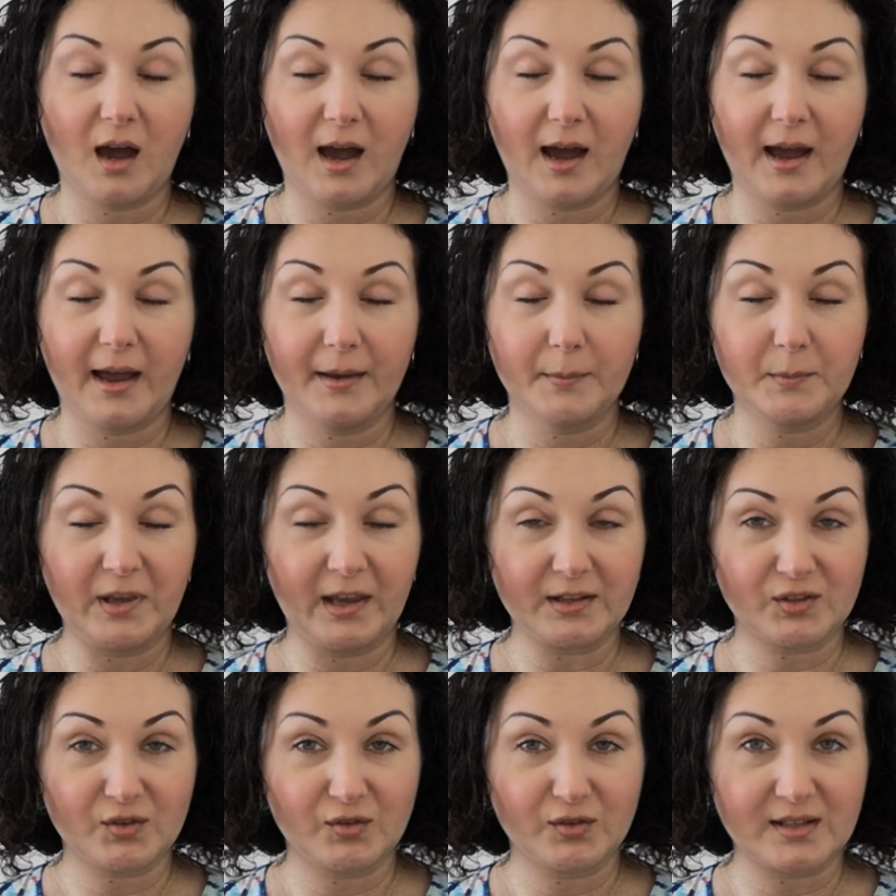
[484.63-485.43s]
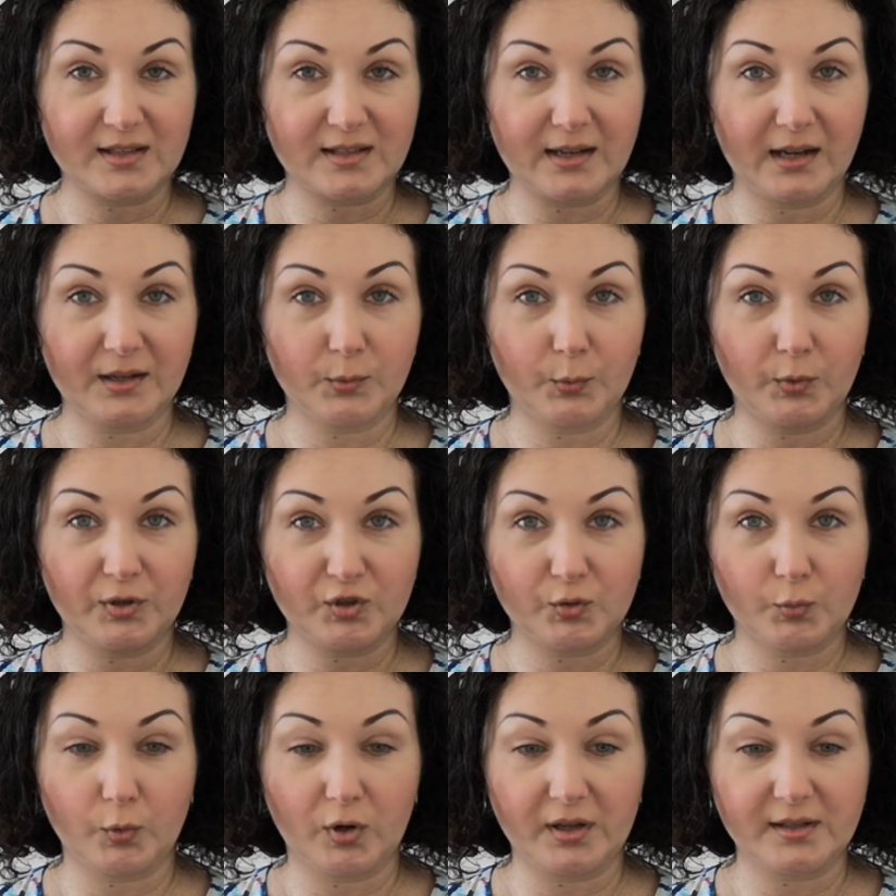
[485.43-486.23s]
I am yet to decide
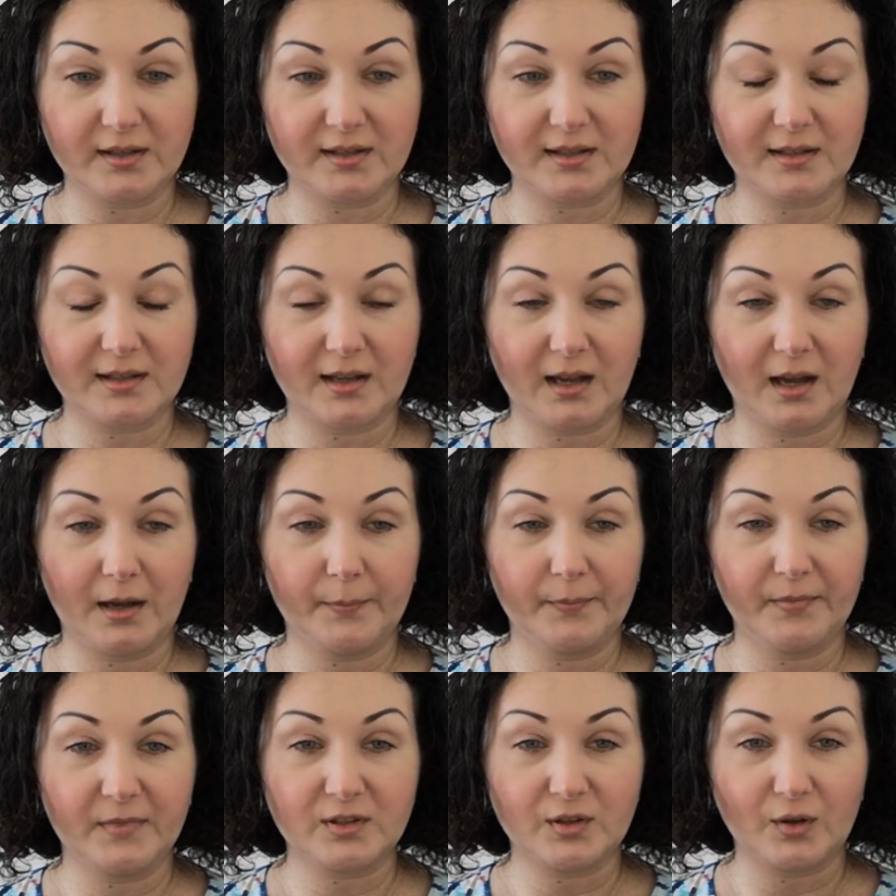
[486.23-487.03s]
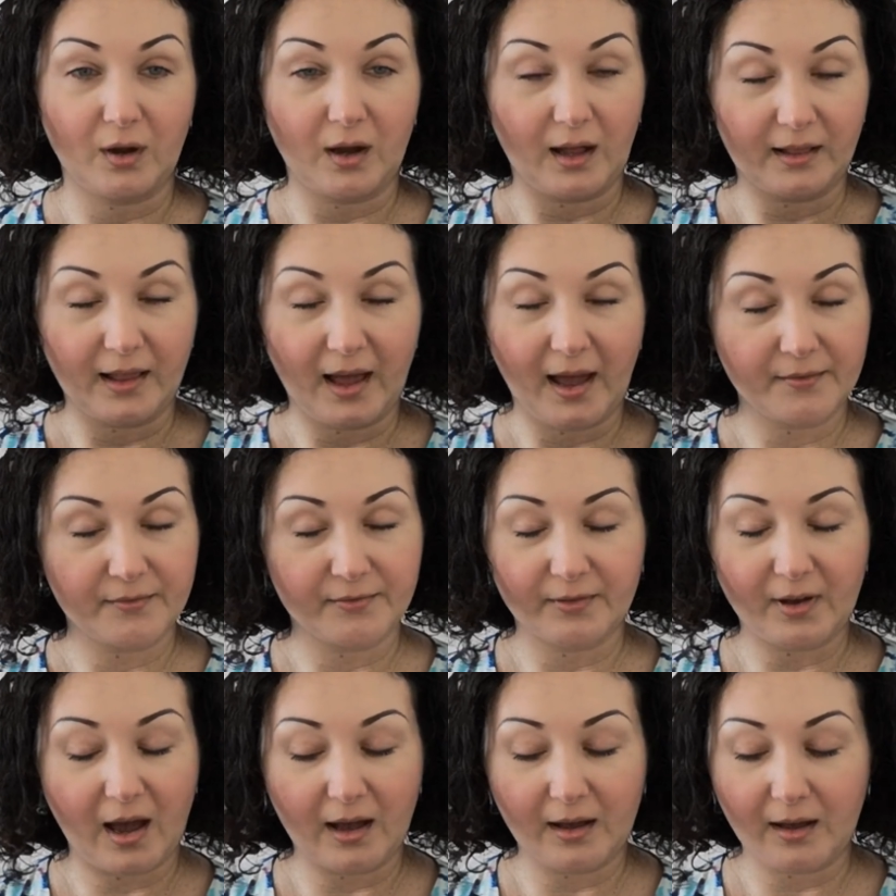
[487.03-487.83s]
which ones. So
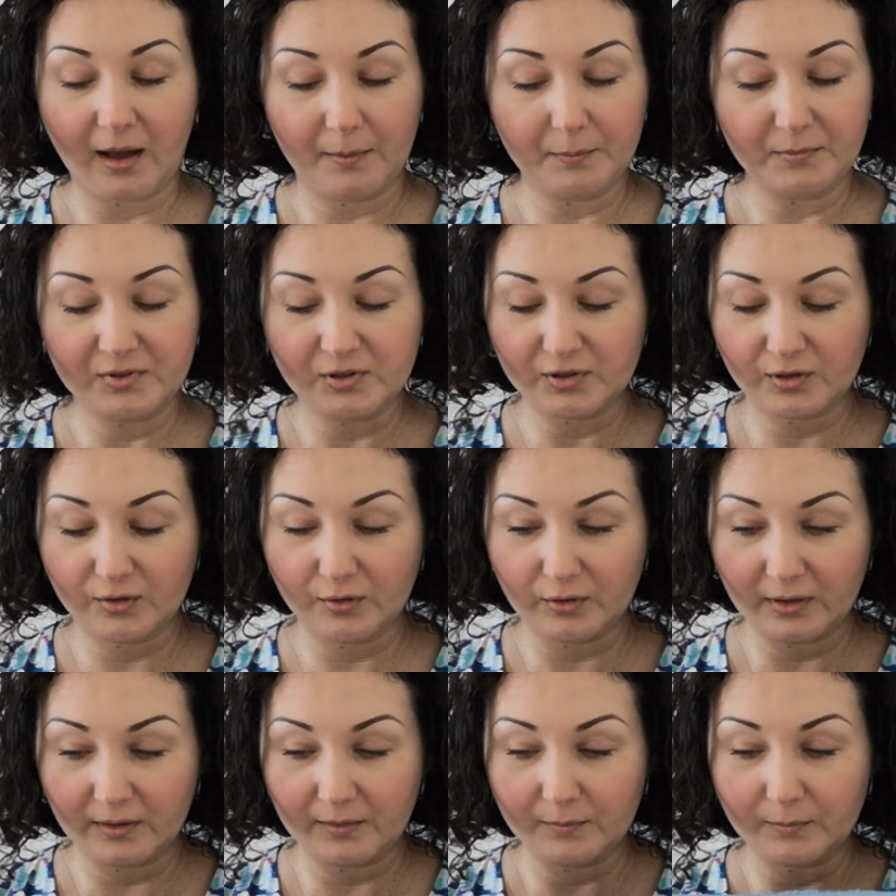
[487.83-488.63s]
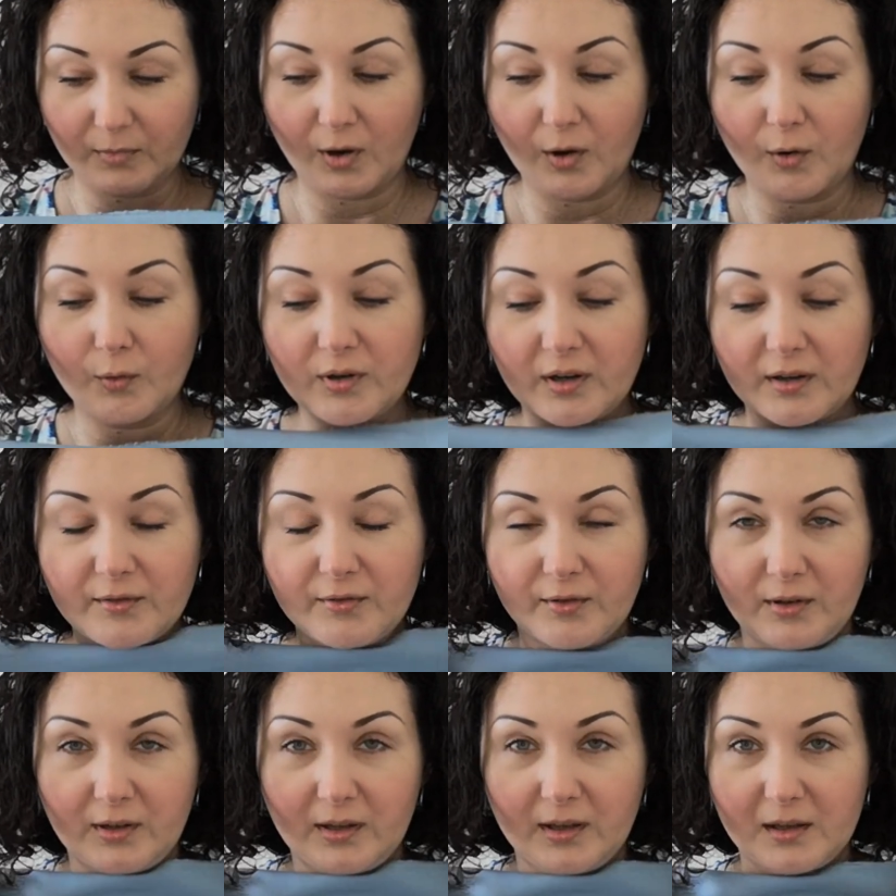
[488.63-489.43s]
I'm just gonna own it
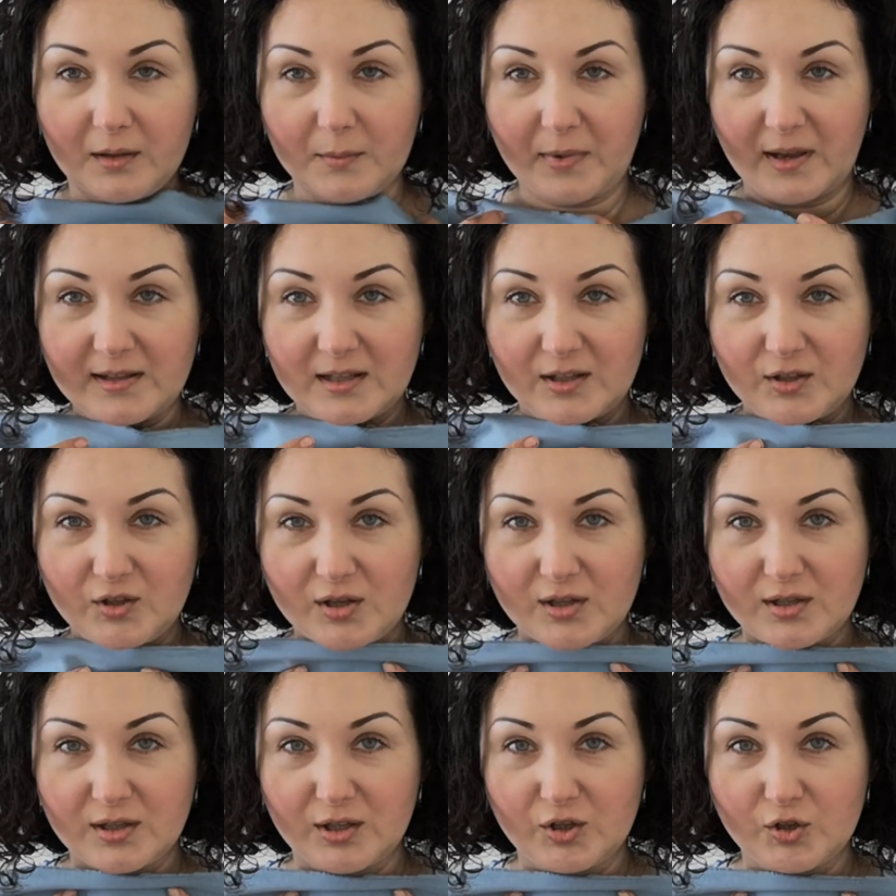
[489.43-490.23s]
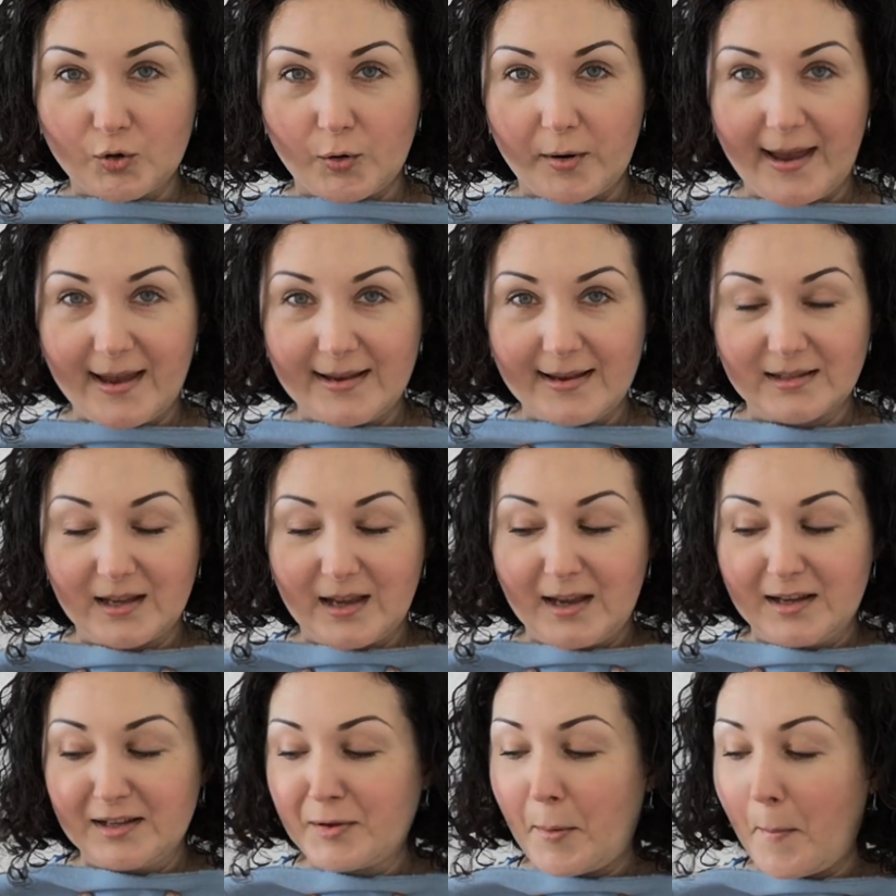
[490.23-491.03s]
for a little bit and just enjoy it as
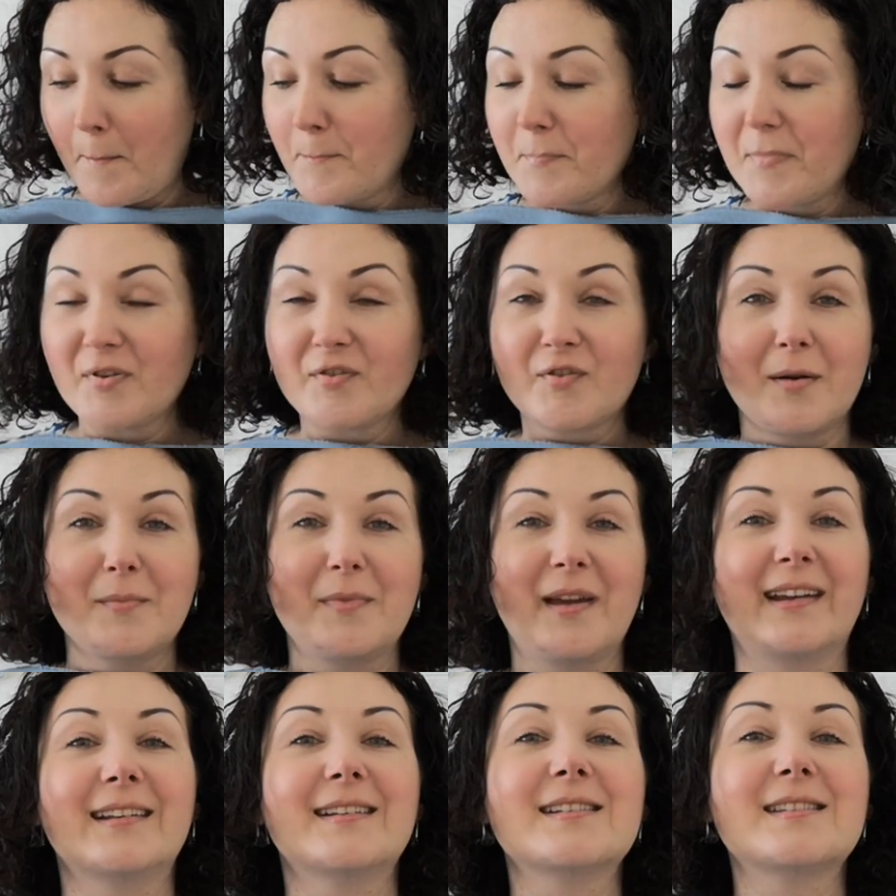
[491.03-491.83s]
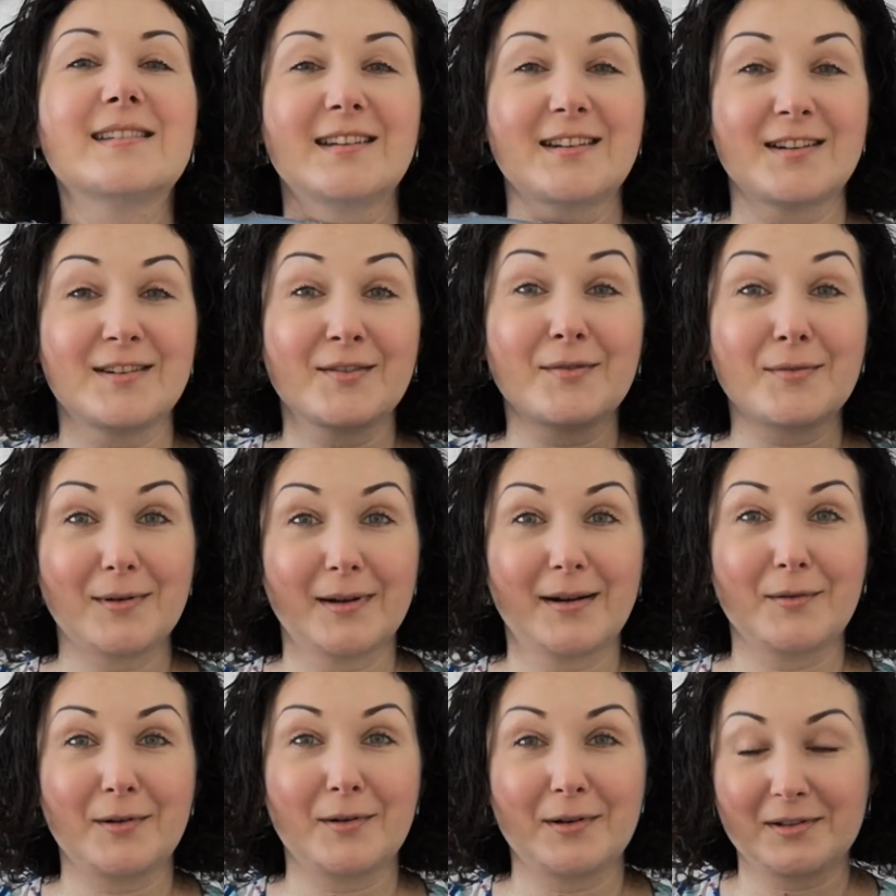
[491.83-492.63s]
it is before I make a decision of
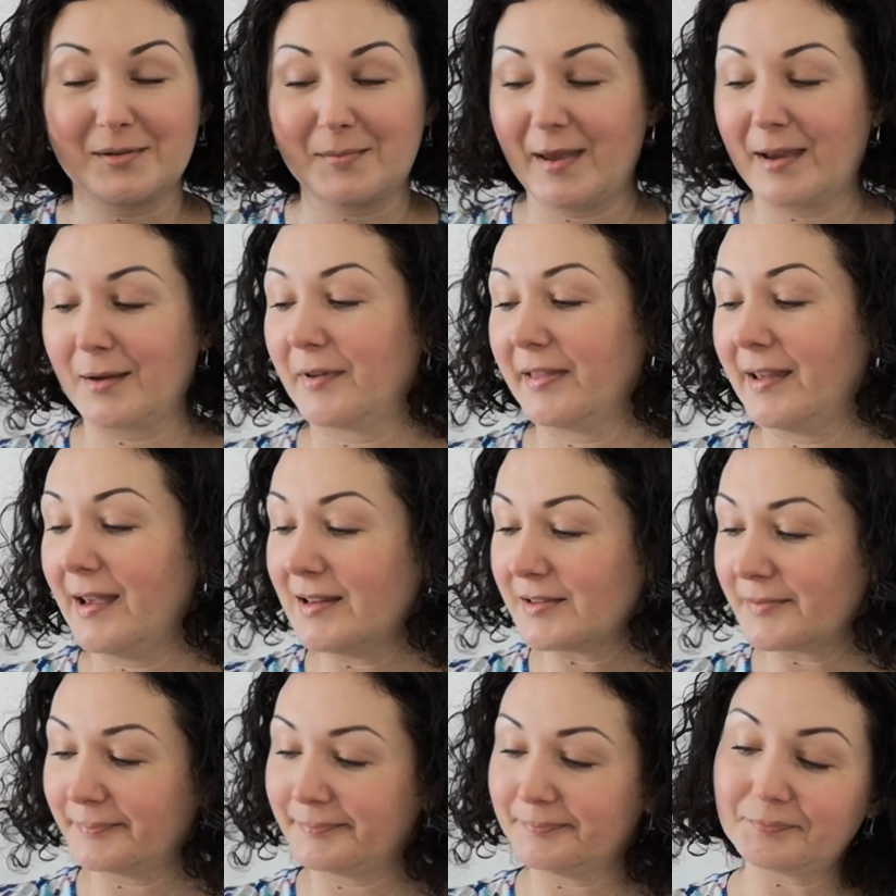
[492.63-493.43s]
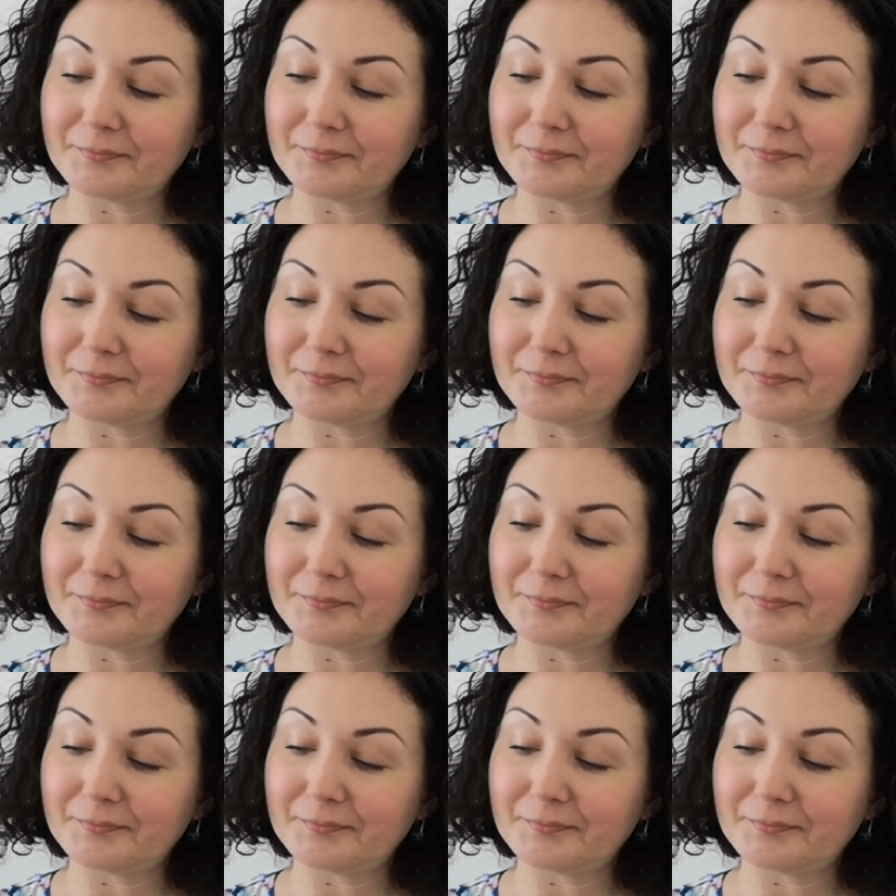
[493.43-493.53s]
what I want to make with it.